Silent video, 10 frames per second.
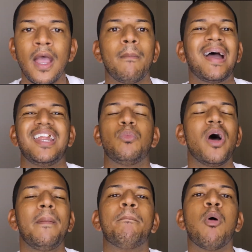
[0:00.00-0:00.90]
but it
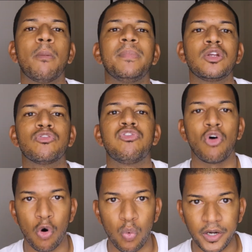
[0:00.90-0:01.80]
wasn't bombing
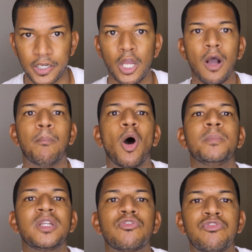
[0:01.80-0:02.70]
forward.
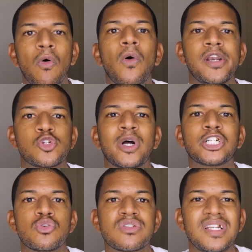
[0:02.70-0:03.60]
Bombing forward is
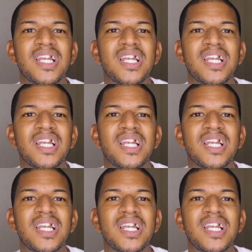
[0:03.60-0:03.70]
what you see